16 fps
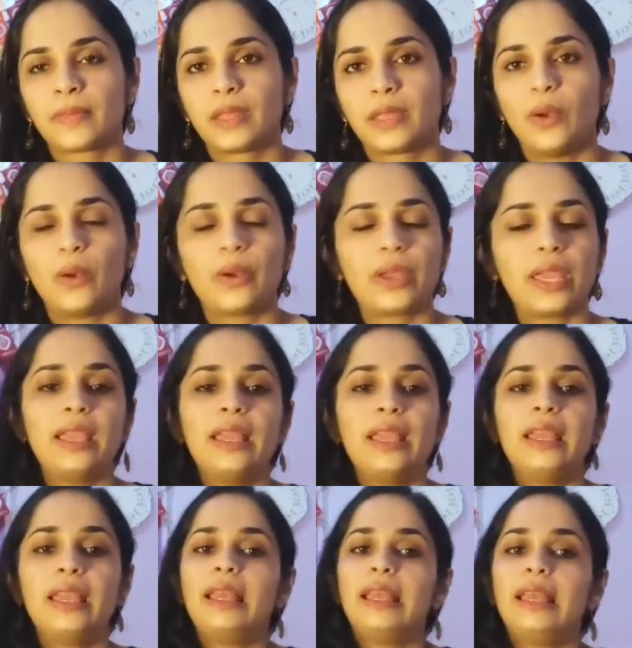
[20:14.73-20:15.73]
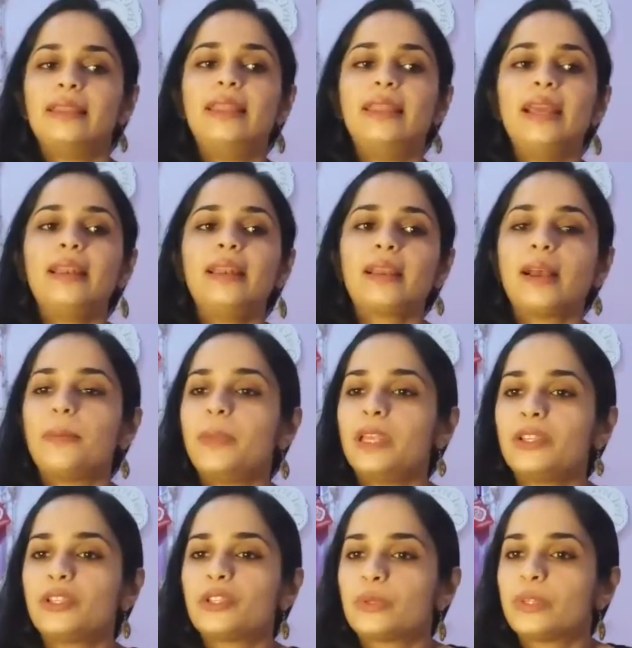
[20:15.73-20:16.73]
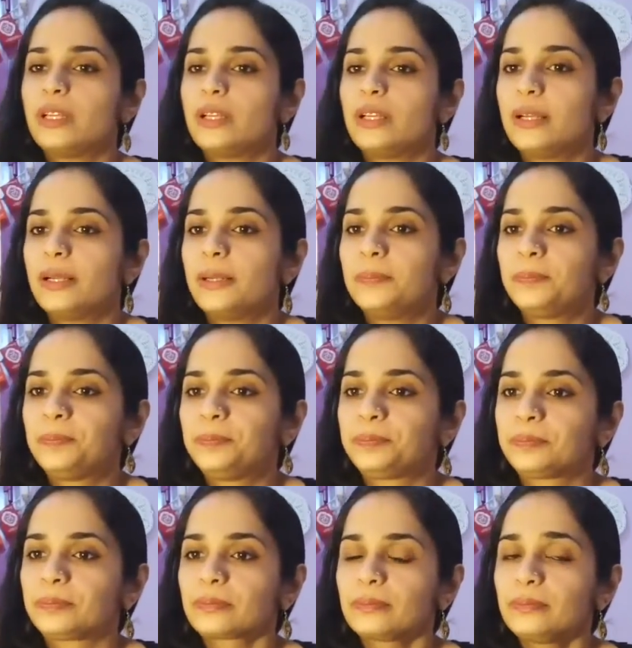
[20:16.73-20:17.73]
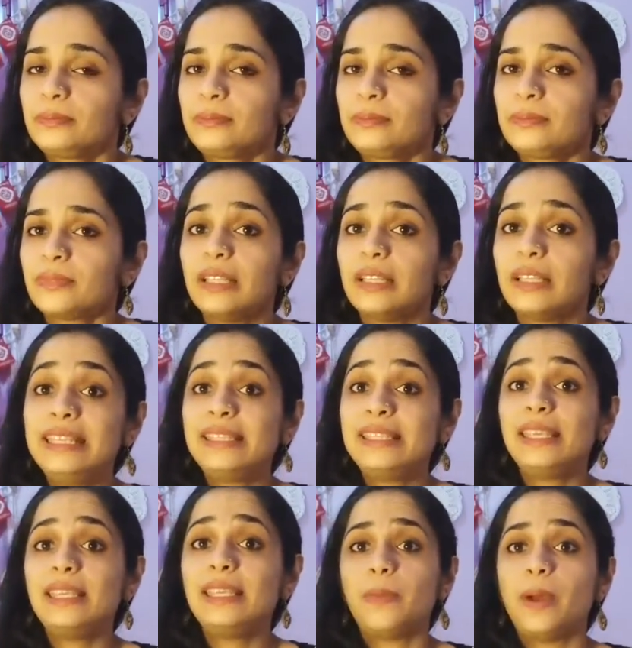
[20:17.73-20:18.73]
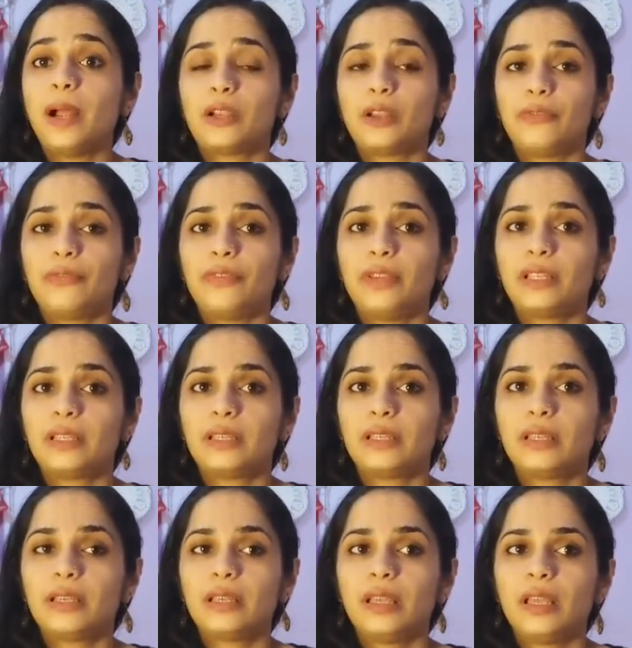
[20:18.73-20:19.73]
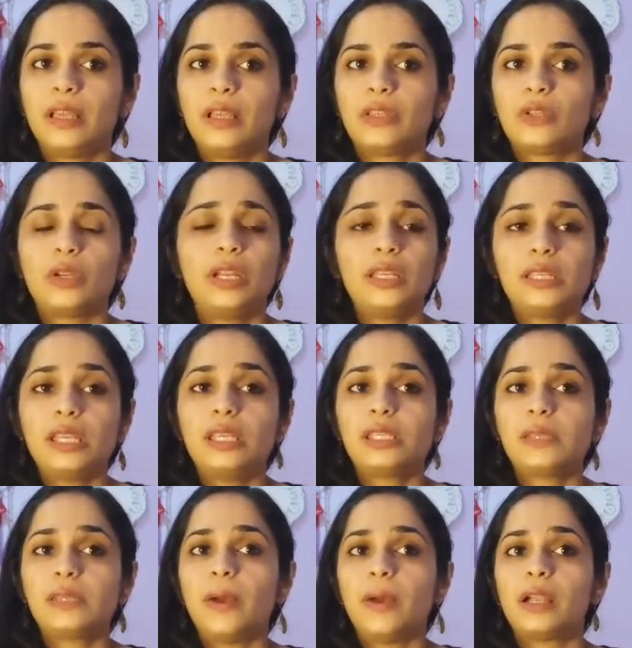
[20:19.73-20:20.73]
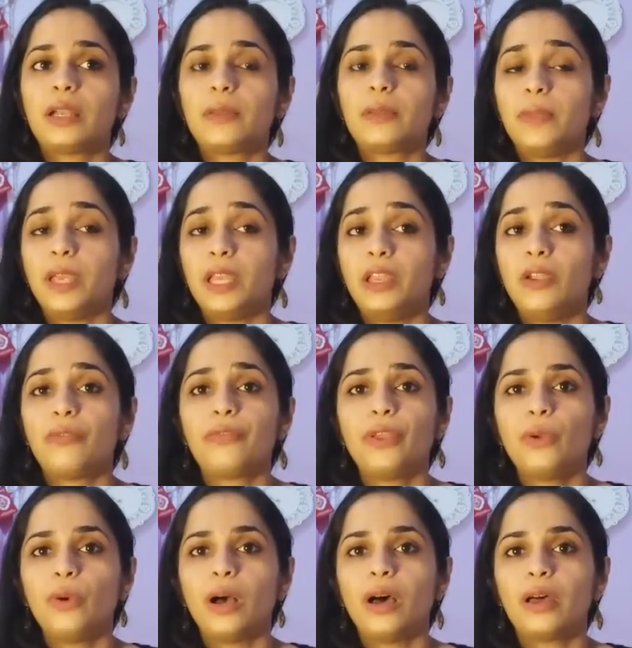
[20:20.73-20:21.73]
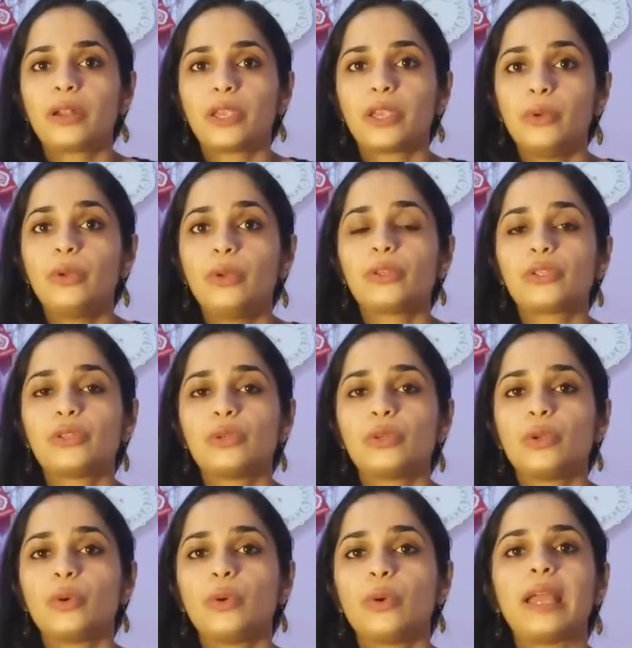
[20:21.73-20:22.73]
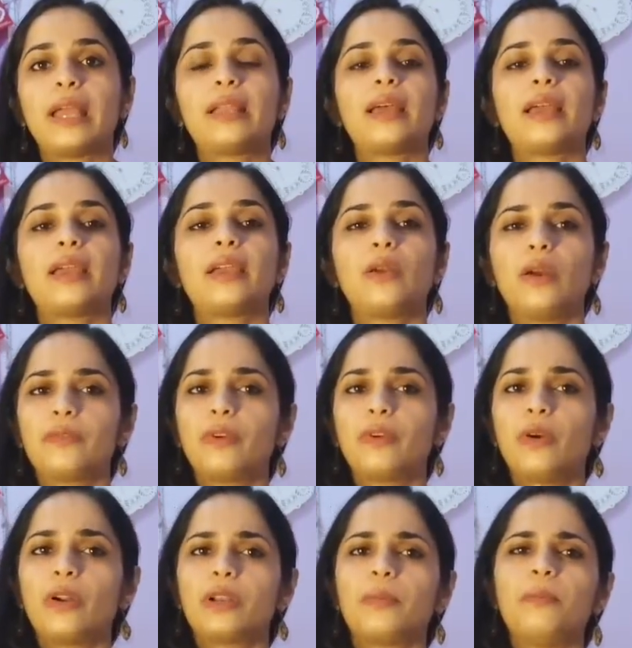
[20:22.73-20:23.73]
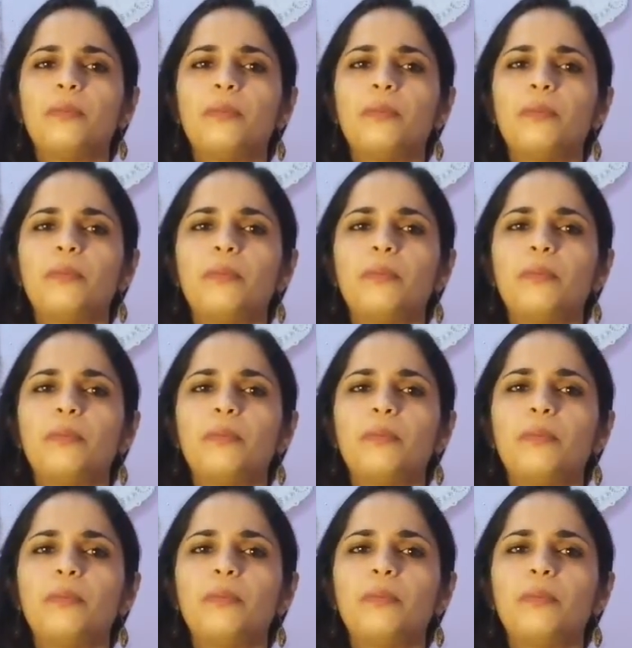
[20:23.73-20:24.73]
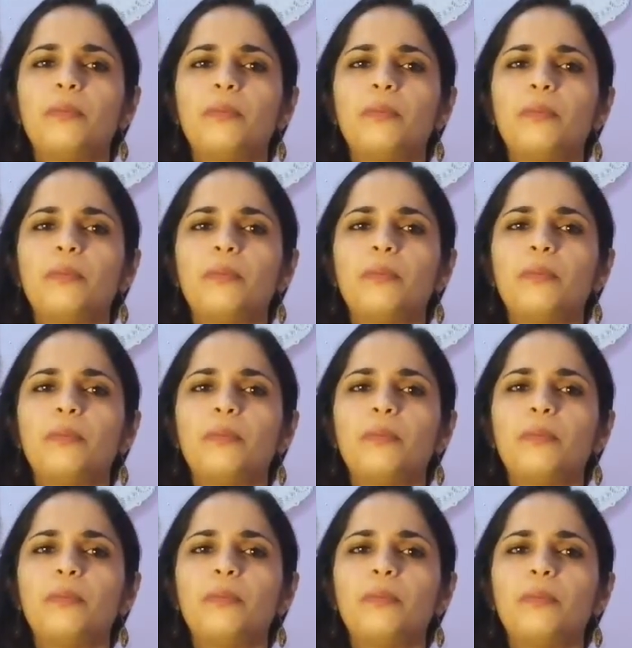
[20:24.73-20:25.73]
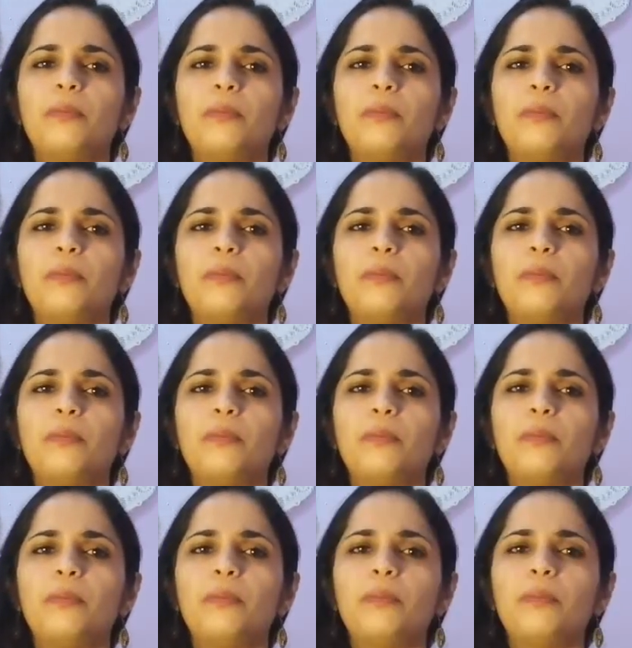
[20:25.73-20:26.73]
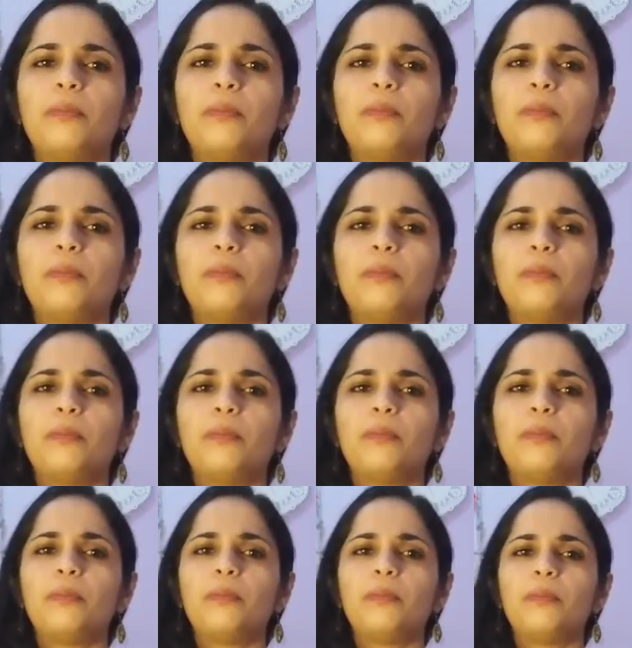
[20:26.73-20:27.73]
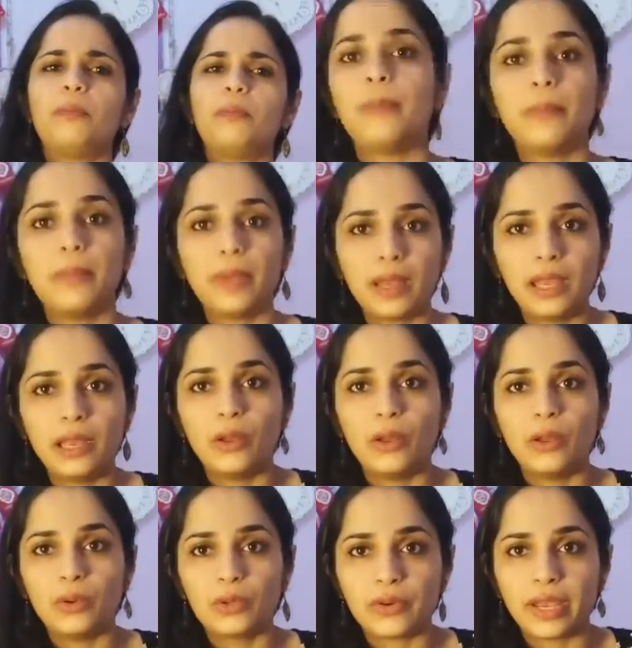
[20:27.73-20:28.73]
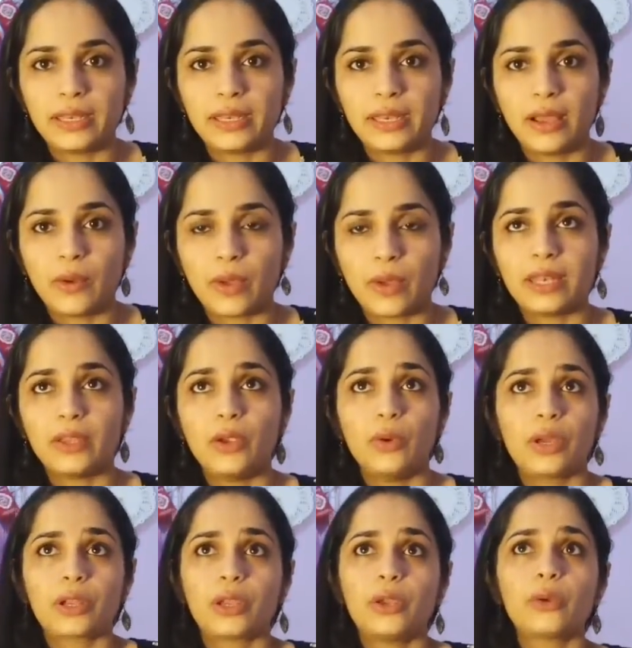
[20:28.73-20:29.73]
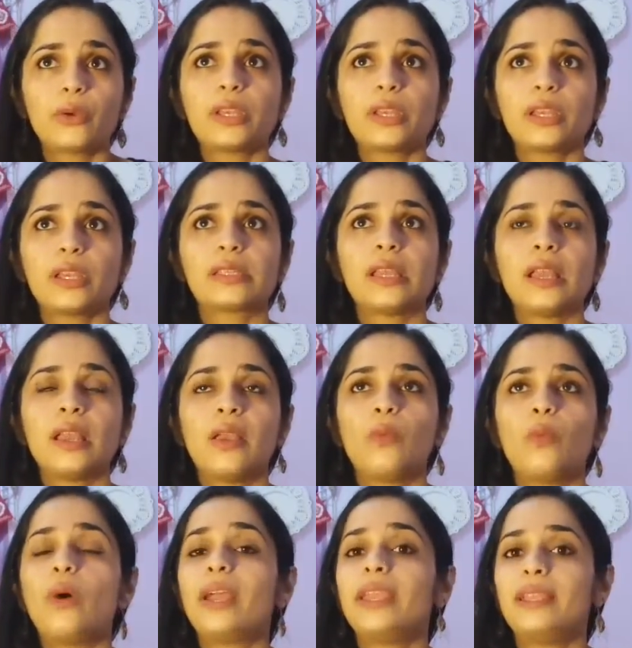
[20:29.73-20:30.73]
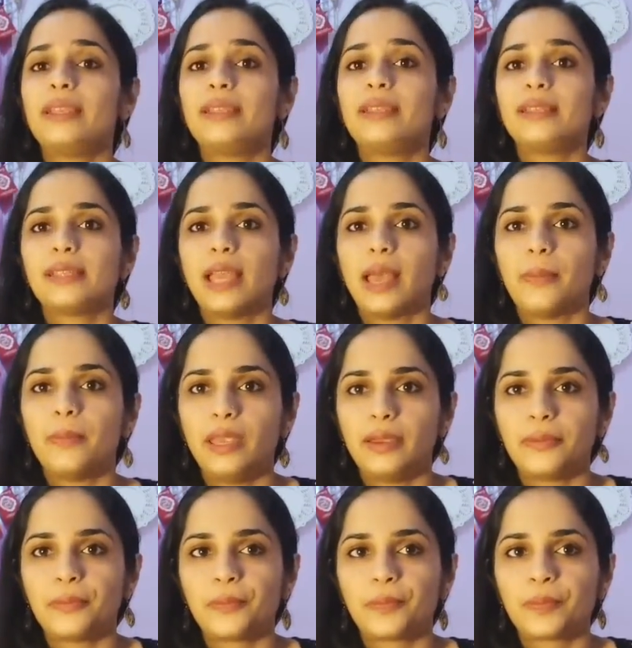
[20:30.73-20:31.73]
Okay, then coming to the disease part of it. So disease part, many of you are curious to know, and I have got many requests about this memory, and many of you are suffering a memory loss right now, and you are curious why it is happening.